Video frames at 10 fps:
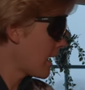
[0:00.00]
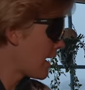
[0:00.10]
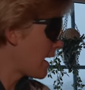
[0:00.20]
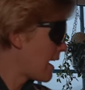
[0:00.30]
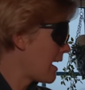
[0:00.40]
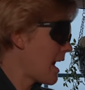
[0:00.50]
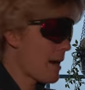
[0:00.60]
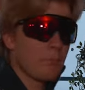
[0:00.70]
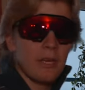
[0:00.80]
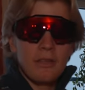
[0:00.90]
a
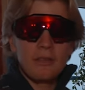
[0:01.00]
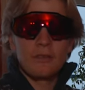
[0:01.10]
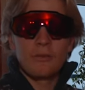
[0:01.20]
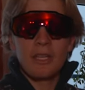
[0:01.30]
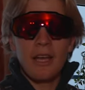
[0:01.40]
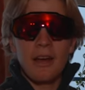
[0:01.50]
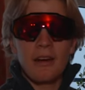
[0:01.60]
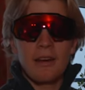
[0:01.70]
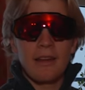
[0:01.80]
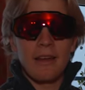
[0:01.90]
happy new year,